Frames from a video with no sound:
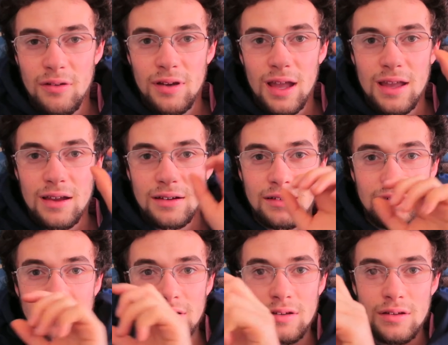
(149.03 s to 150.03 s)
okay?
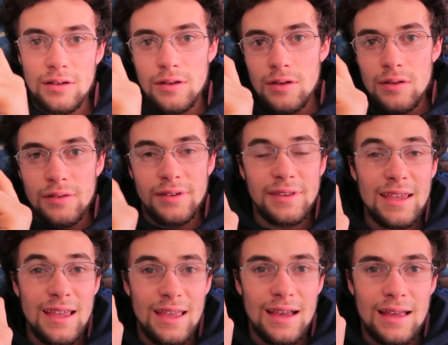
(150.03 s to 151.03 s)
The
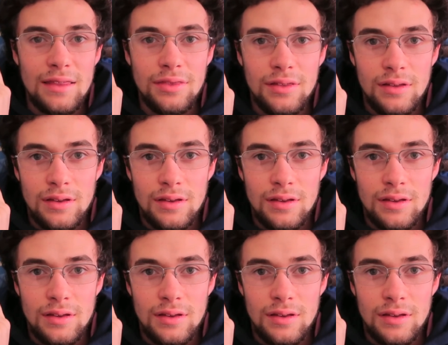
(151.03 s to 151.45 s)
thing here is,